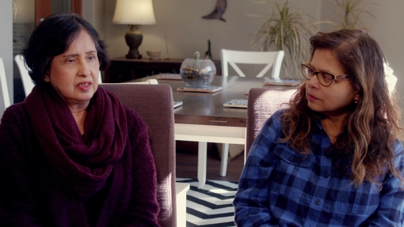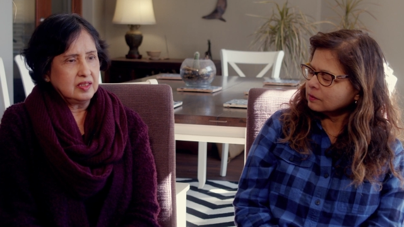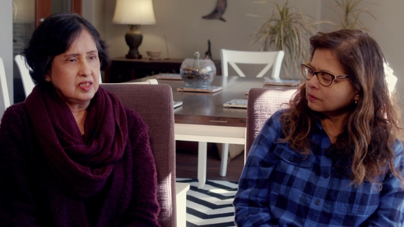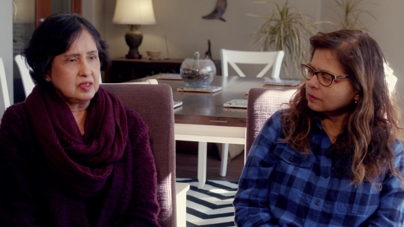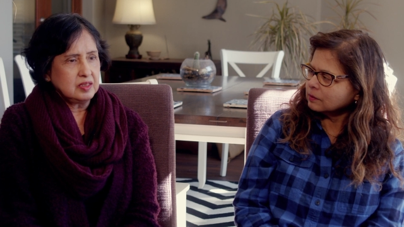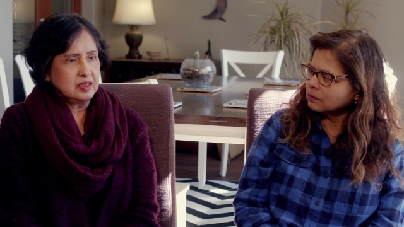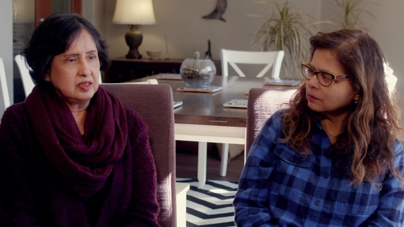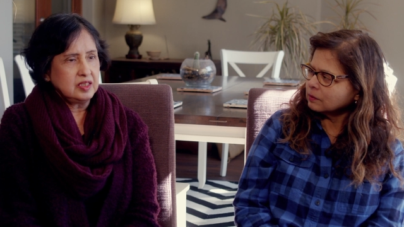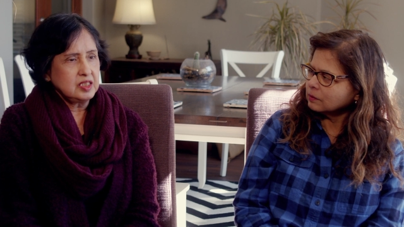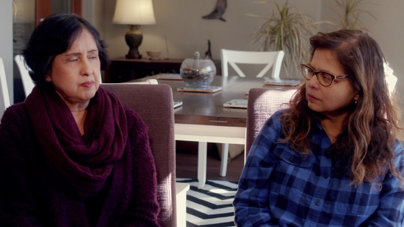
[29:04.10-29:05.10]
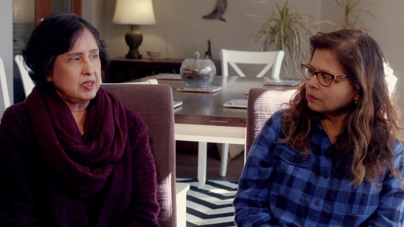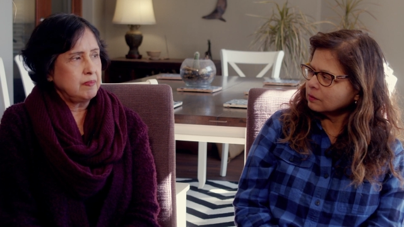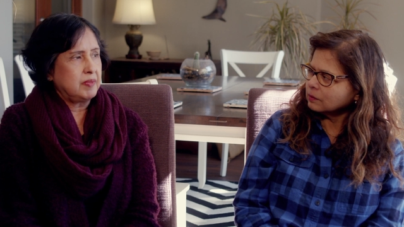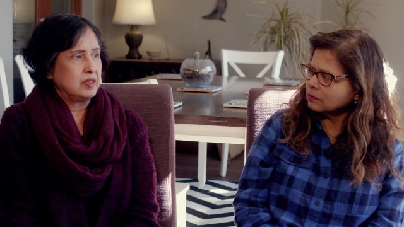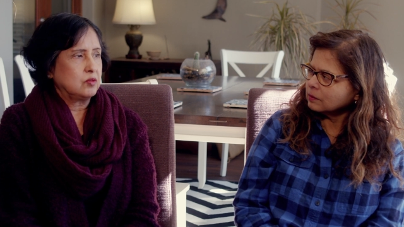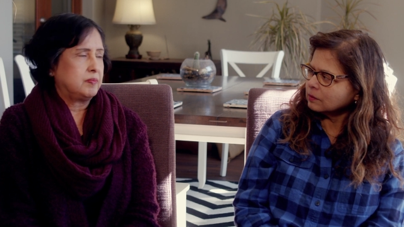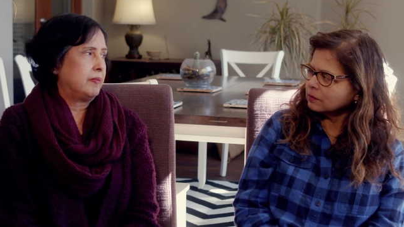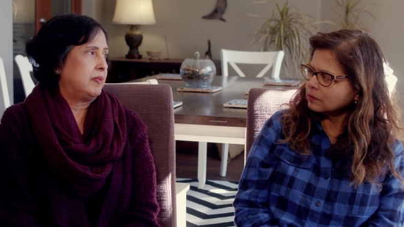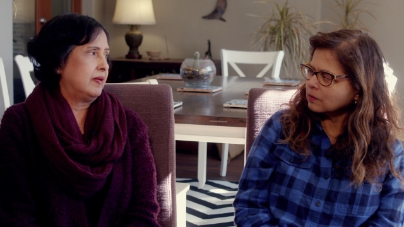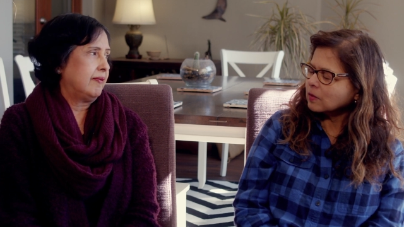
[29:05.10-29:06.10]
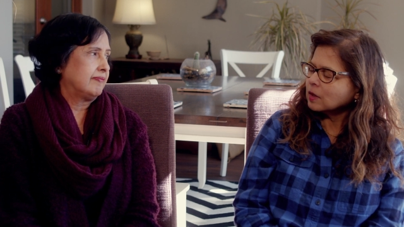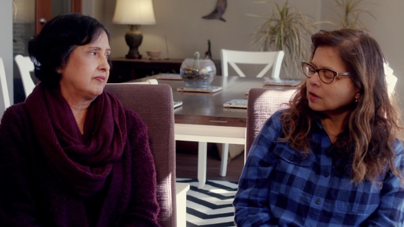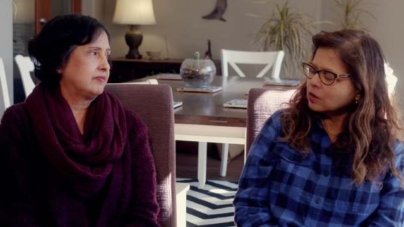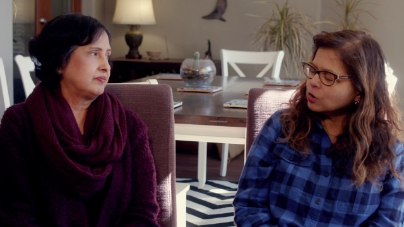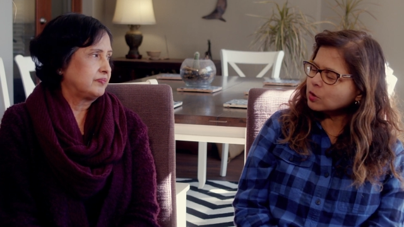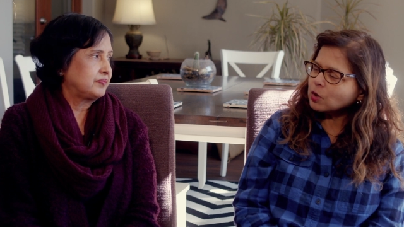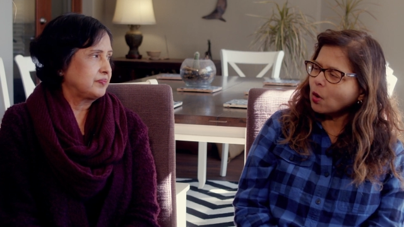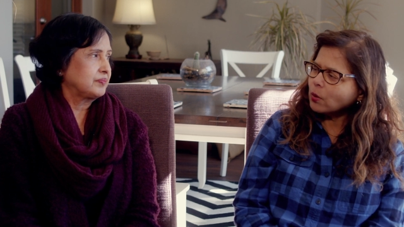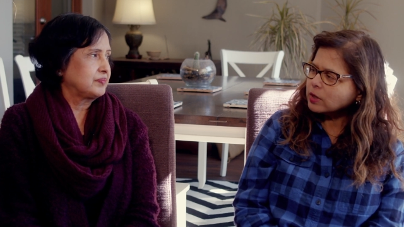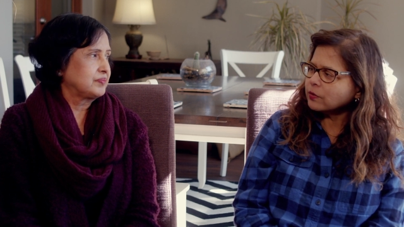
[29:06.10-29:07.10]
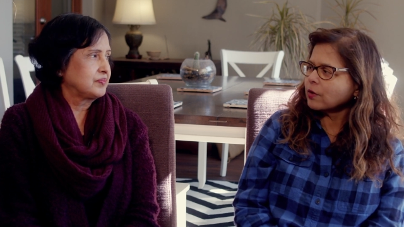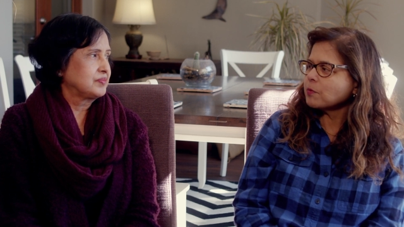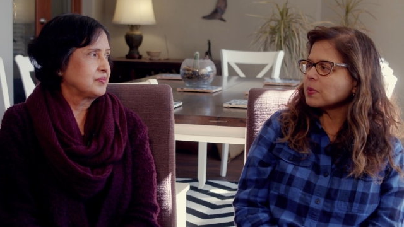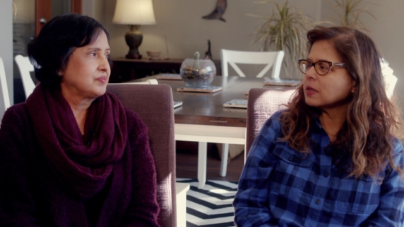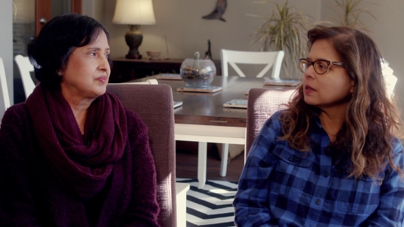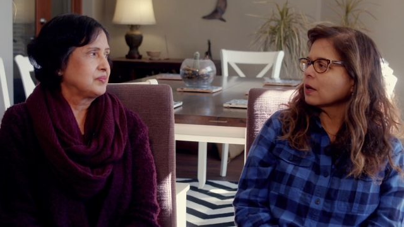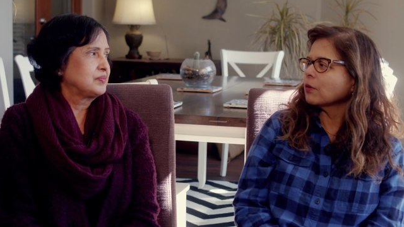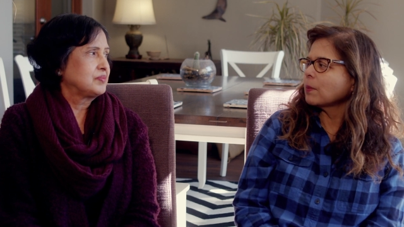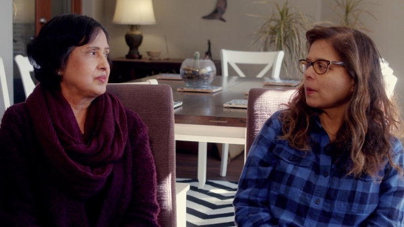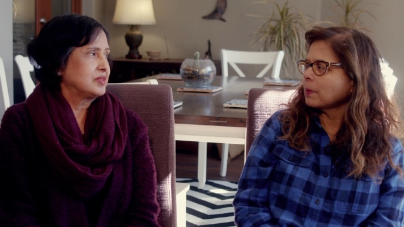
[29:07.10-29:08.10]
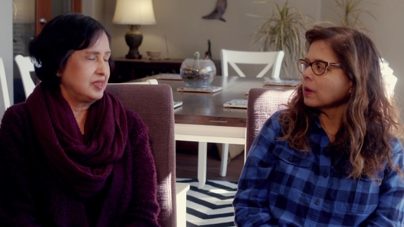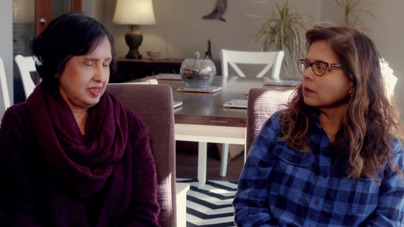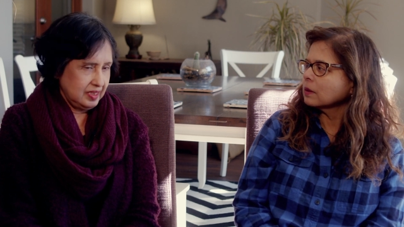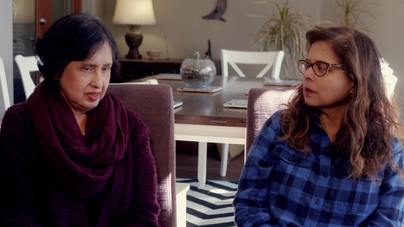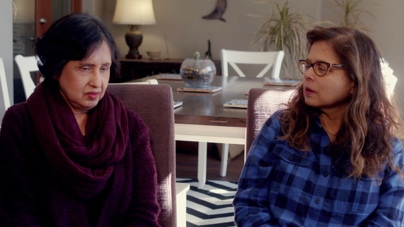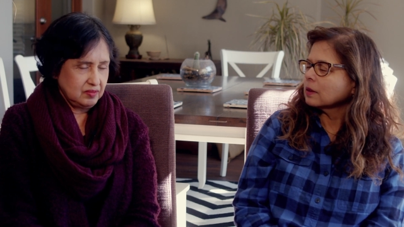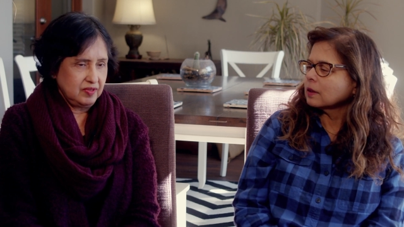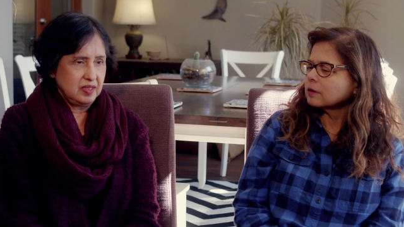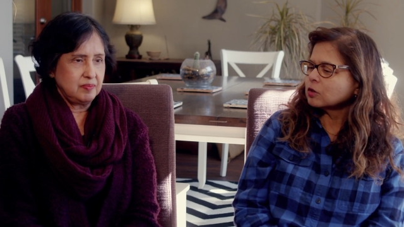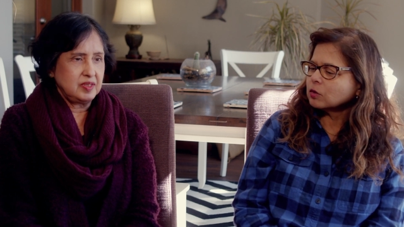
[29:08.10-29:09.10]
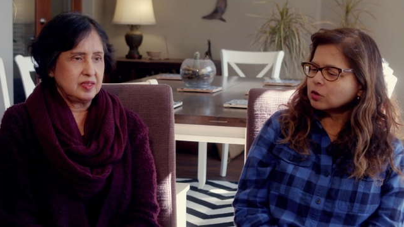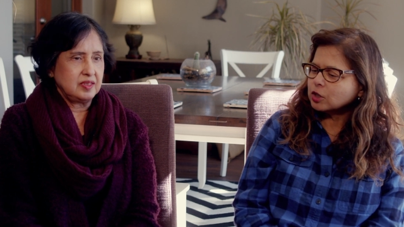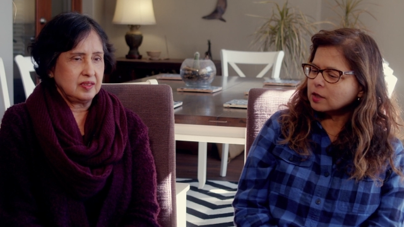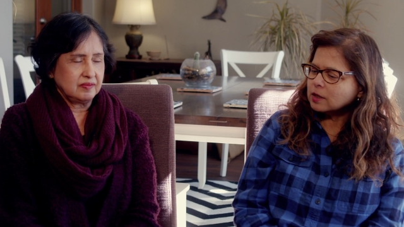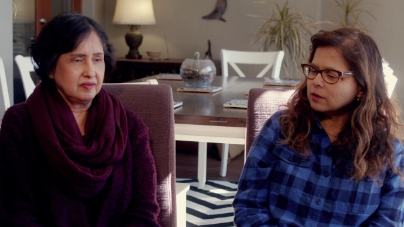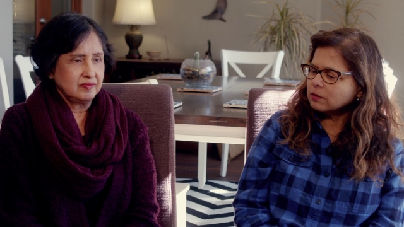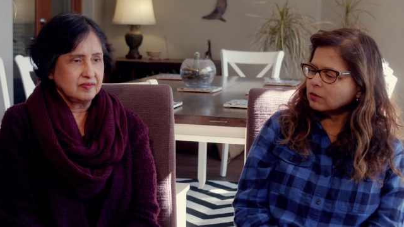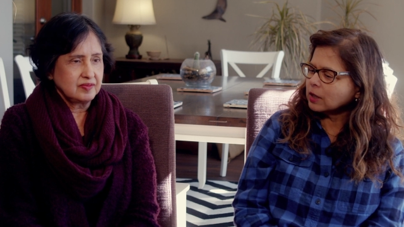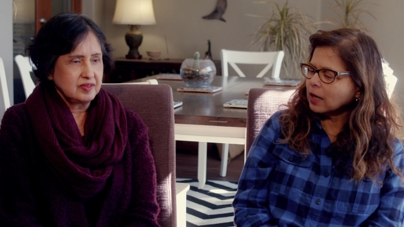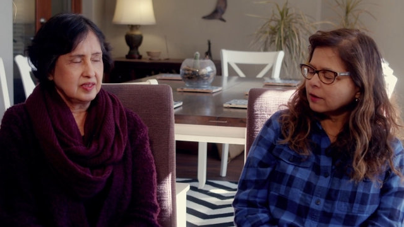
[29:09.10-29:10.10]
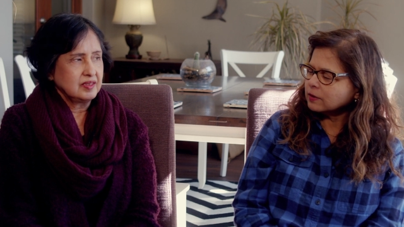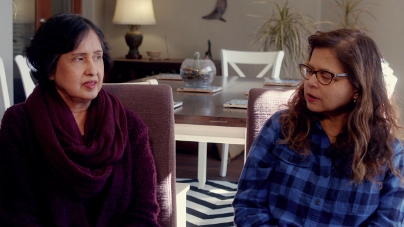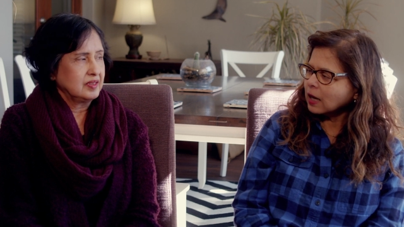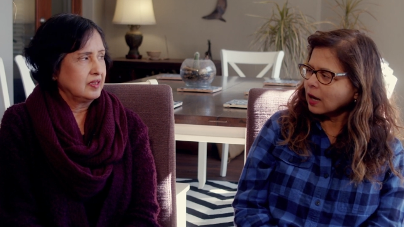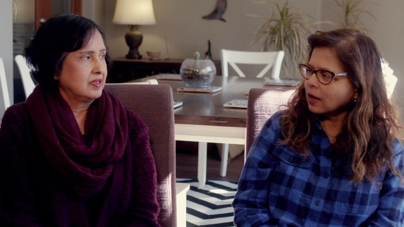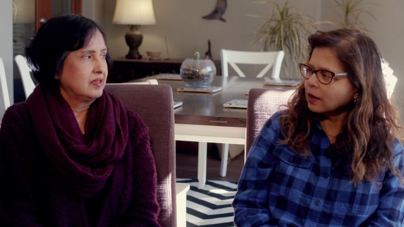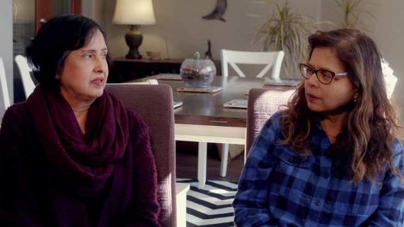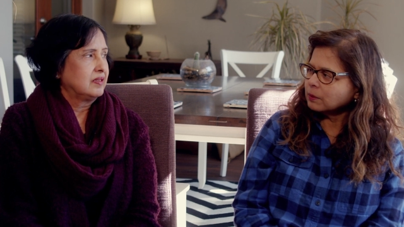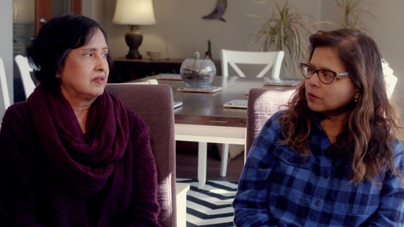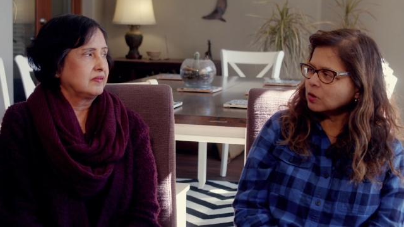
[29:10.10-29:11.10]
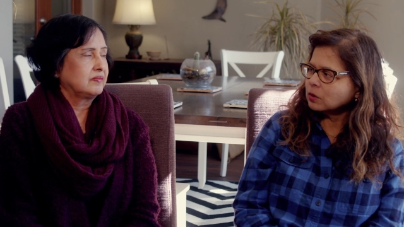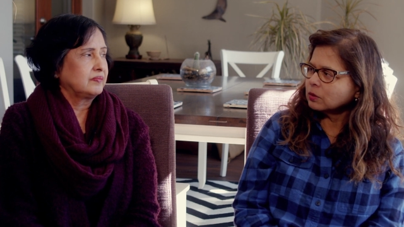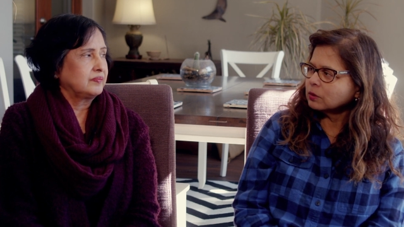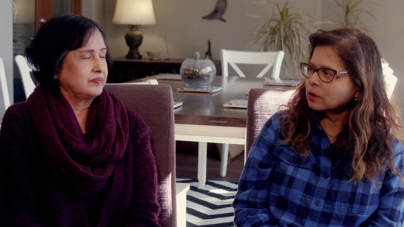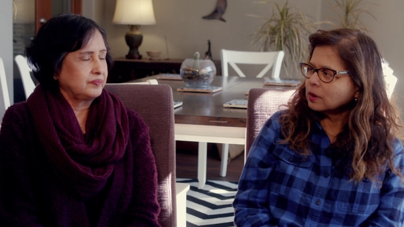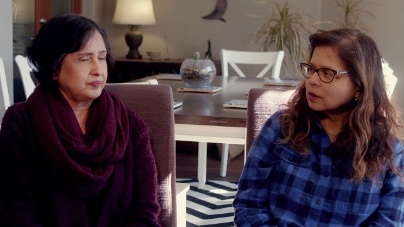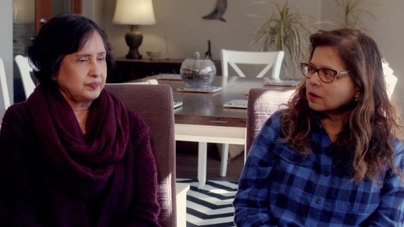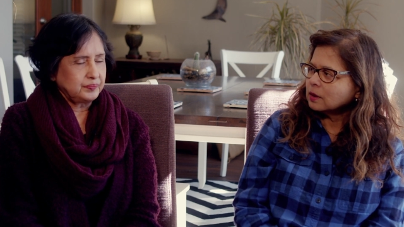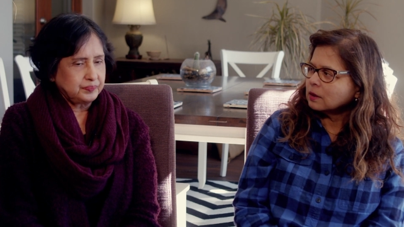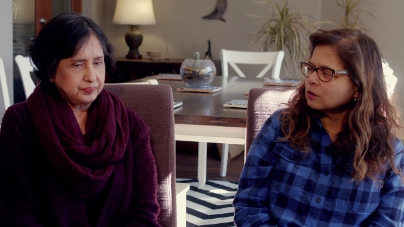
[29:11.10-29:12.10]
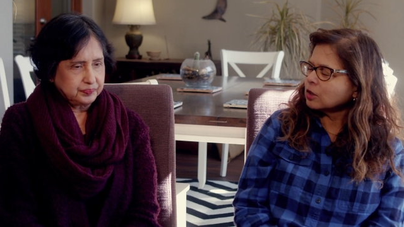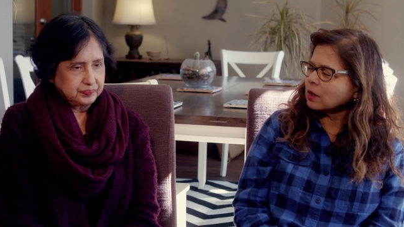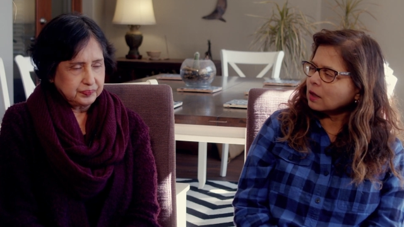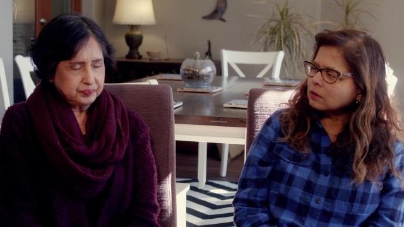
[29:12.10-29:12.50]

Speaker 1: the, dis, the discipline part to Papa.
Speaker 2: She was always very busy. I remember. Yeah, she was very busy. So she didn't really have time to. She,